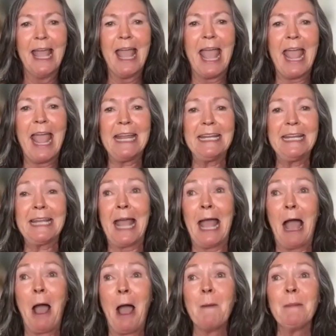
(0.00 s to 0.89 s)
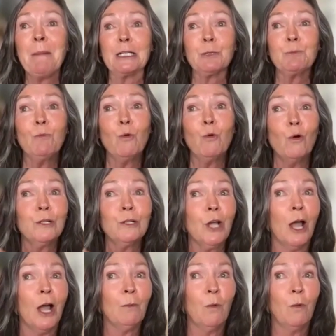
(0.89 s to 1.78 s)
and how much more
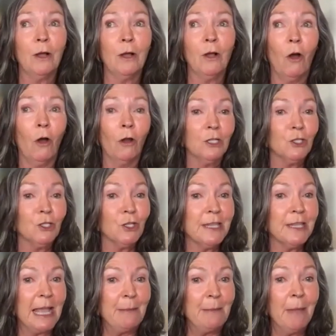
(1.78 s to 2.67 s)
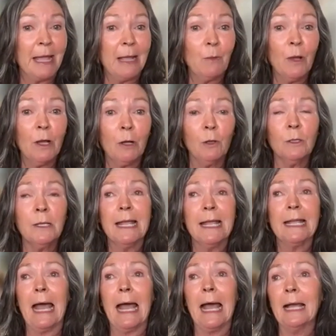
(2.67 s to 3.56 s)
type 1 collagen they may well
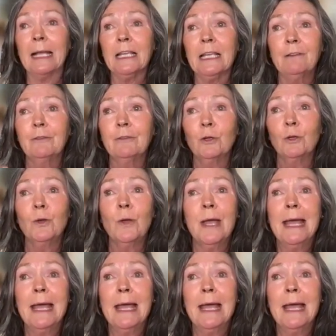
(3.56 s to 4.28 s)
give you.